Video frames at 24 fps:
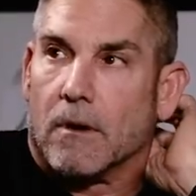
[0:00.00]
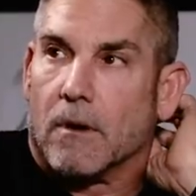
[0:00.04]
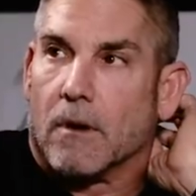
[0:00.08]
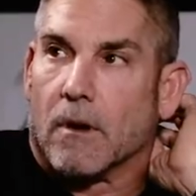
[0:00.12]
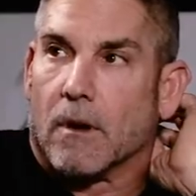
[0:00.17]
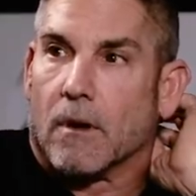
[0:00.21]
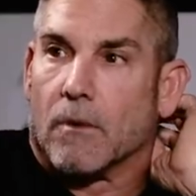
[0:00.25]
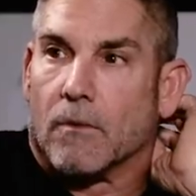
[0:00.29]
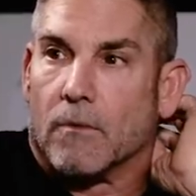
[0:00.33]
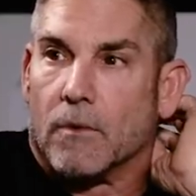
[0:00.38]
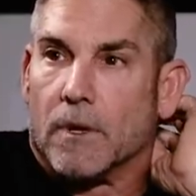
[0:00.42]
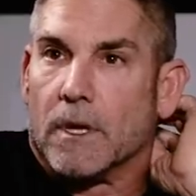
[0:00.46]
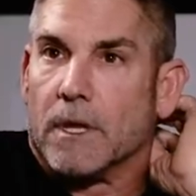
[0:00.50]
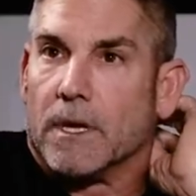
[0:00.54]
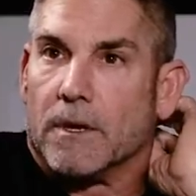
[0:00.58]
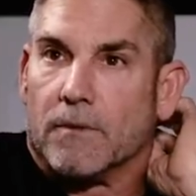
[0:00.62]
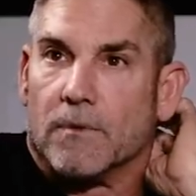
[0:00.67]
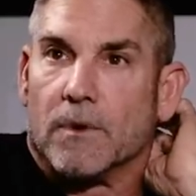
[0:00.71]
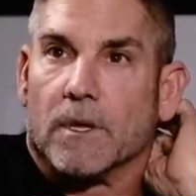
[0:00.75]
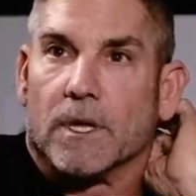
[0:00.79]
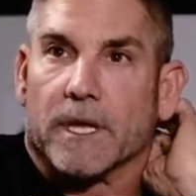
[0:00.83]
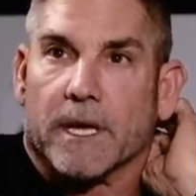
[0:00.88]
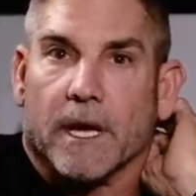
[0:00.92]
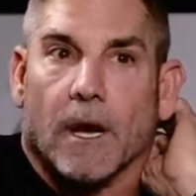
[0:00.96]
or really,
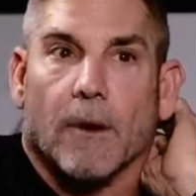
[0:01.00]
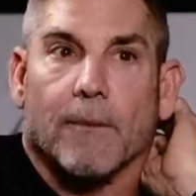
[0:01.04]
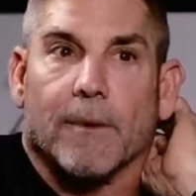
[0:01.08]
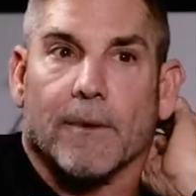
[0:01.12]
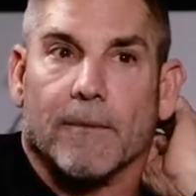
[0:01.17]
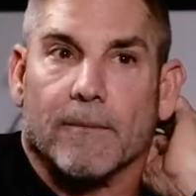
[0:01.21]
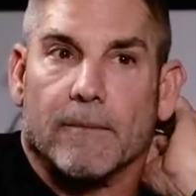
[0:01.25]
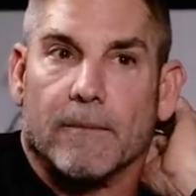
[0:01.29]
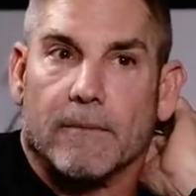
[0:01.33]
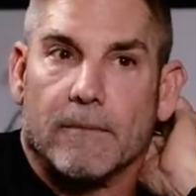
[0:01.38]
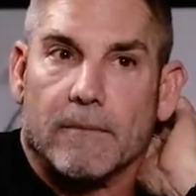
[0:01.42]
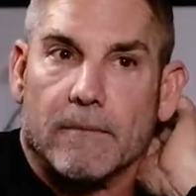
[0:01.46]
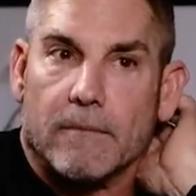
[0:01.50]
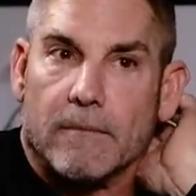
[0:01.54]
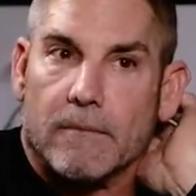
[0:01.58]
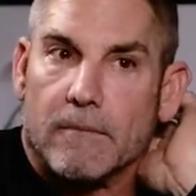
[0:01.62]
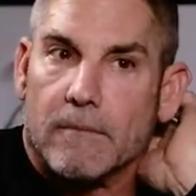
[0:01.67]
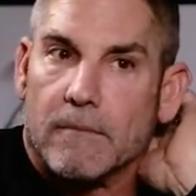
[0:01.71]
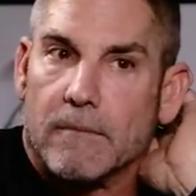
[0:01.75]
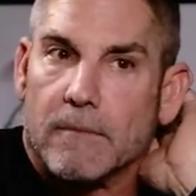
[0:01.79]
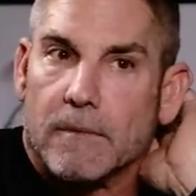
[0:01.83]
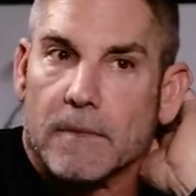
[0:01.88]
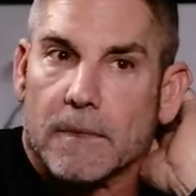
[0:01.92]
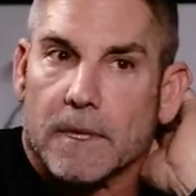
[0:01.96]
really help them.
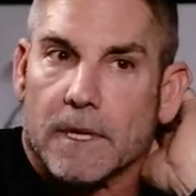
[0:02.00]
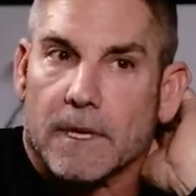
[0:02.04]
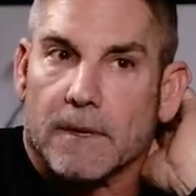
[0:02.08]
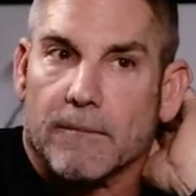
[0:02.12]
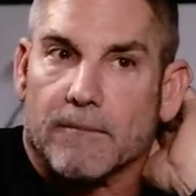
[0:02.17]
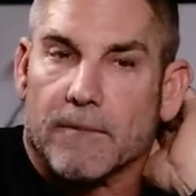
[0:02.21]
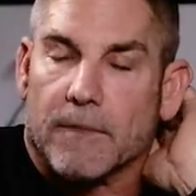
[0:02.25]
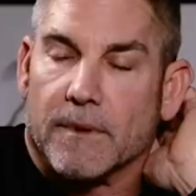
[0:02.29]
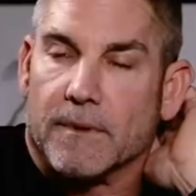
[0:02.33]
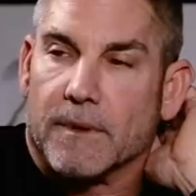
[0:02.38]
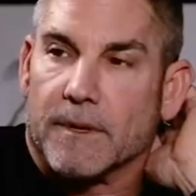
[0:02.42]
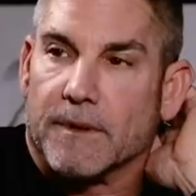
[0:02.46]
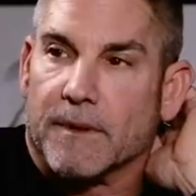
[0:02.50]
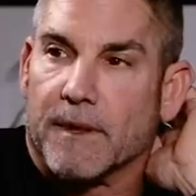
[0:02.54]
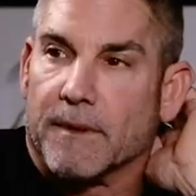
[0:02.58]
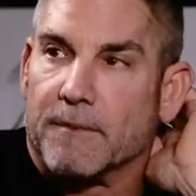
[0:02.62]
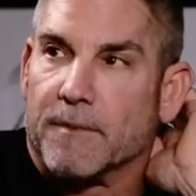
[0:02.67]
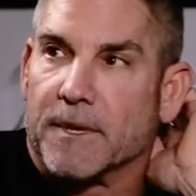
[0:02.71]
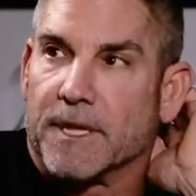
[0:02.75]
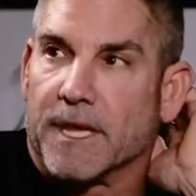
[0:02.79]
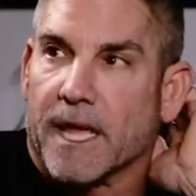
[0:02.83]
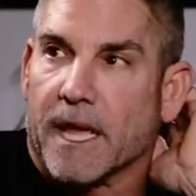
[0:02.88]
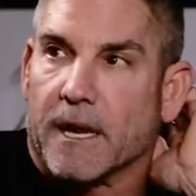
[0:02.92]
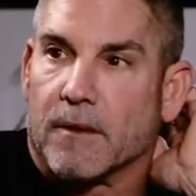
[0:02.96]
Mm-hmm. Uh, but,
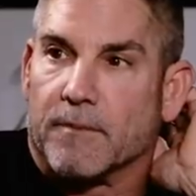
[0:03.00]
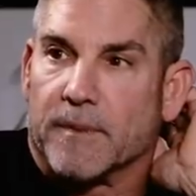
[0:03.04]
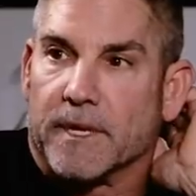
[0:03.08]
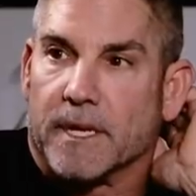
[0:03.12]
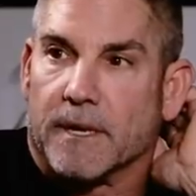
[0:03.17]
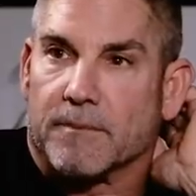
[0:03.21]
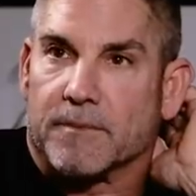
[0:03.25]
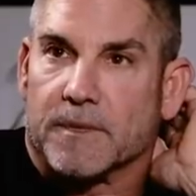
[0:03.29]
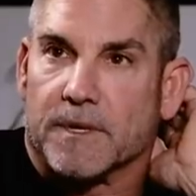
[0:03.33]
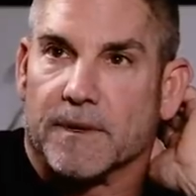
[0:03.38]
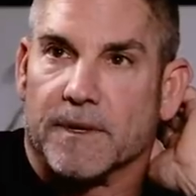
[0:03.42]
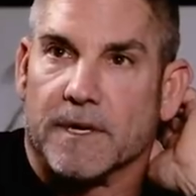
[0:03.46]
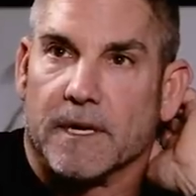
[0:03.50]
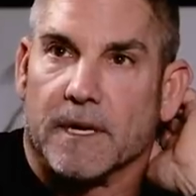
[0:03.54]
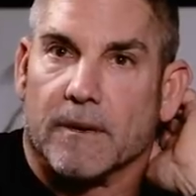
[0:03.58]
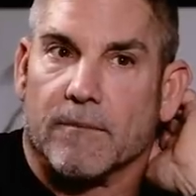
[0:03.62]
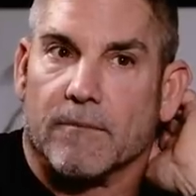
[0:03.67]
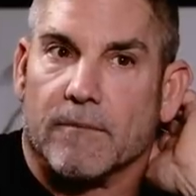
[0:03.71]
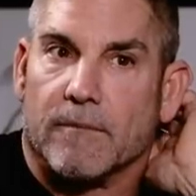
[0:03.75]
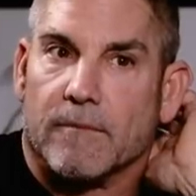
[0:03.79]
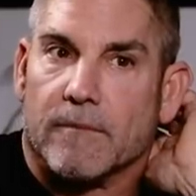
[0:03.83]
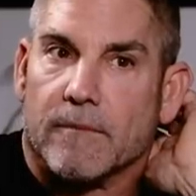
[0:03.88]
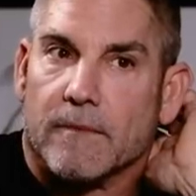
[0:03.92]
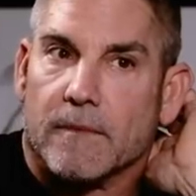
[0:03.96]
but that'll be up to
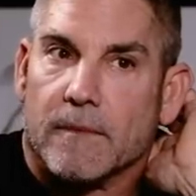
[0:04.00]
them.